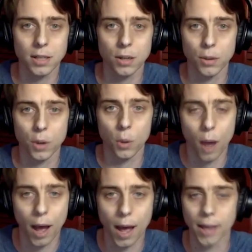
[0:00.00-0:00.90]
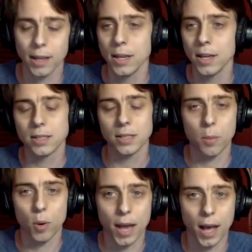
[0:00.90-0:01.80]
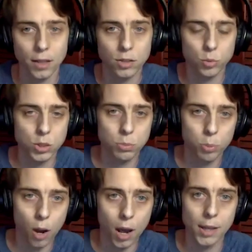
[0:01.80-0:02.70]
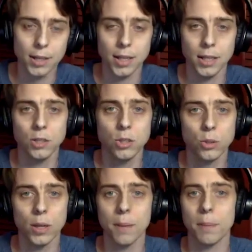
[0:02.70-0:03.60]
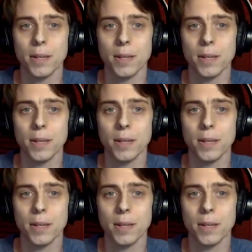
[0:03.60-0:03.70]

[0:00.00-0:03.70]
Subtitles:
I don't know why someone else was brought into it,